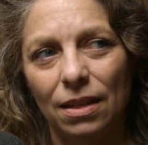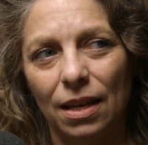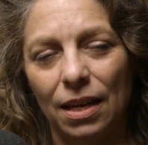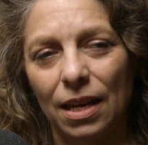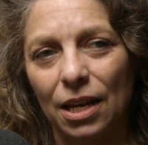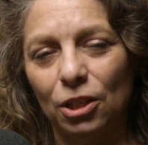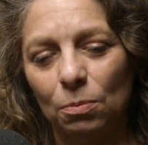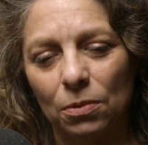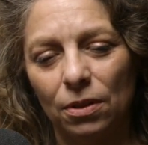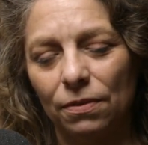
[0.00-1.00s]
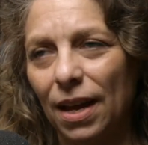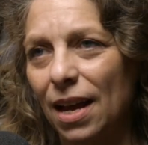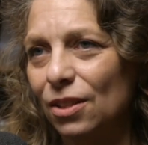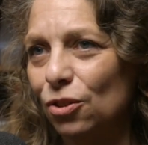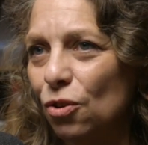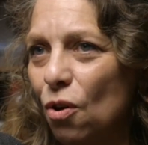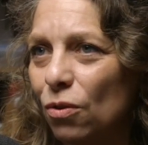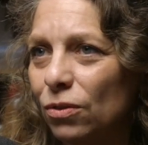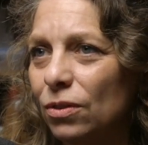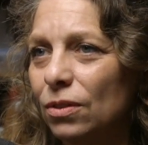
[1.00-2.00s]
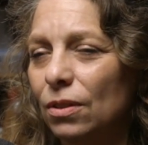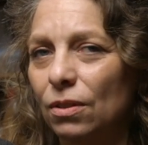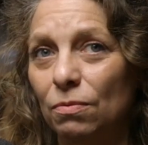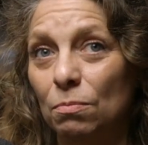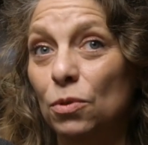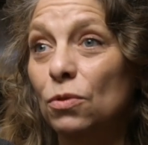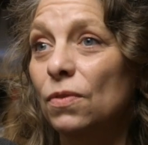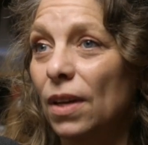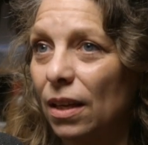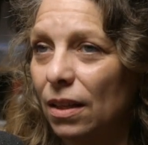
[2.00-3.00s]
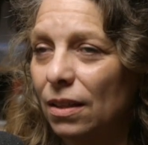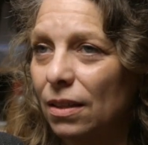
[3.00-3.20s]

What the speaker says: engagement, of hands-on, of moving,